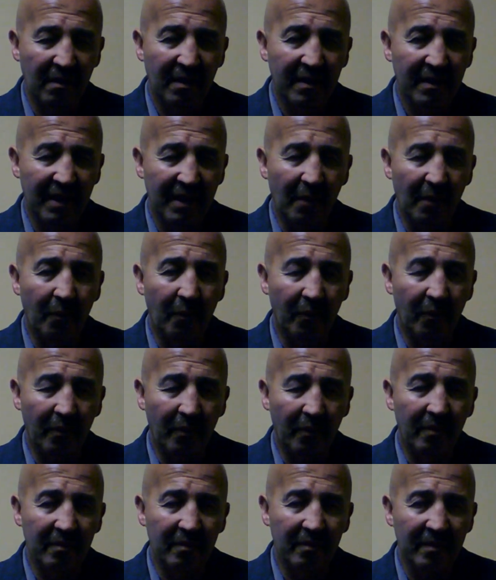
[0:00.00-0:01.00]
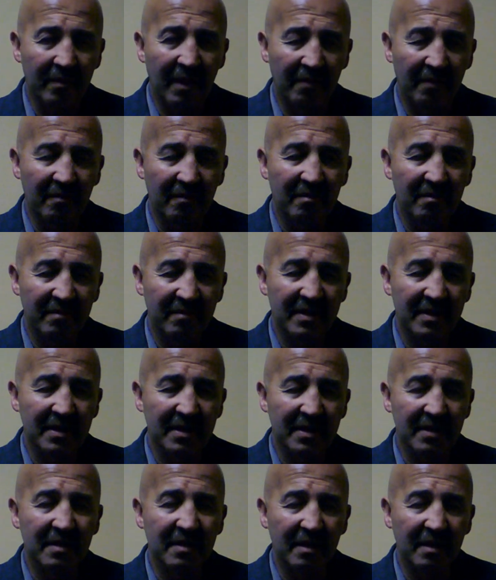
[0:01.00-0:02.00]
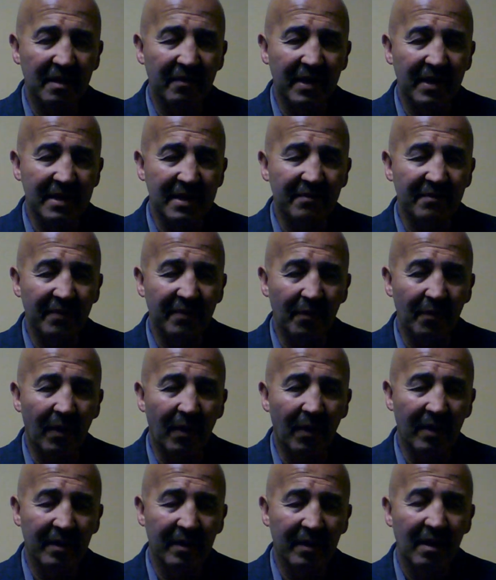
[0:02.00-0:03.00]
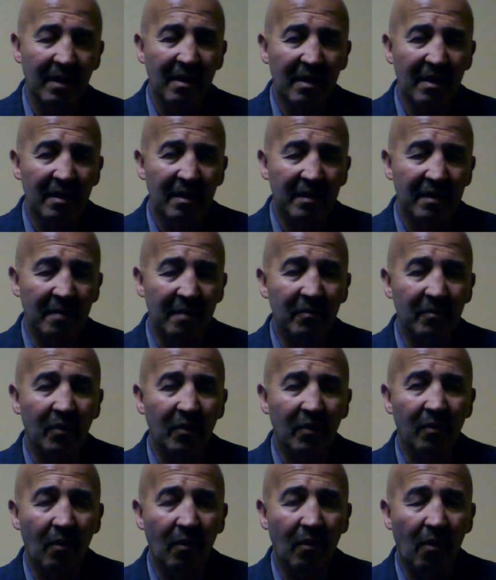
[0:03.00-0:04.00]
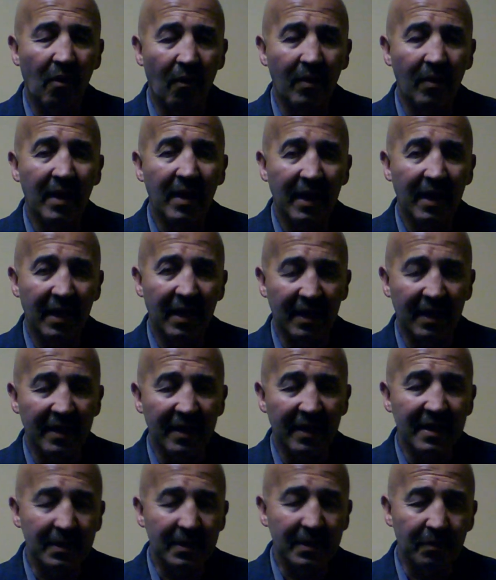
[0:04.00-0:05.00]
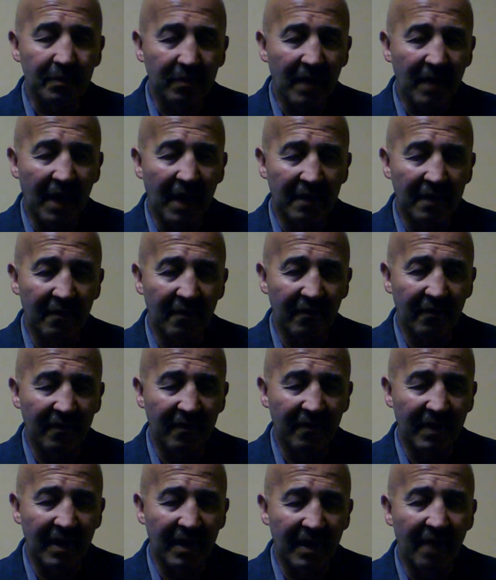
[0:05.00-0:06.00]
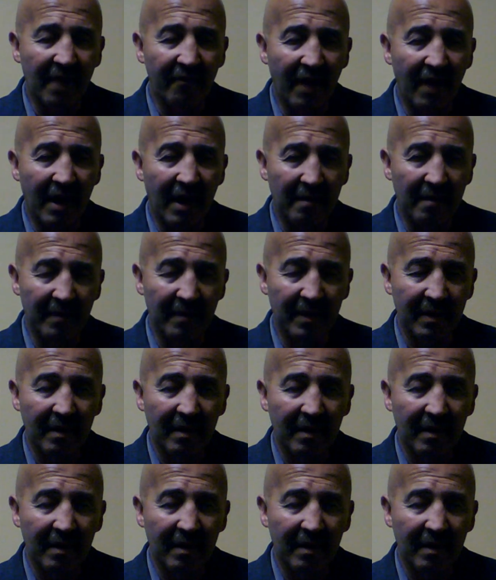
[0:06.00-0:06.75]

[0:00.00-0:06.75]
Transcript: that this is the reason we want them to grow only in this kind of environment.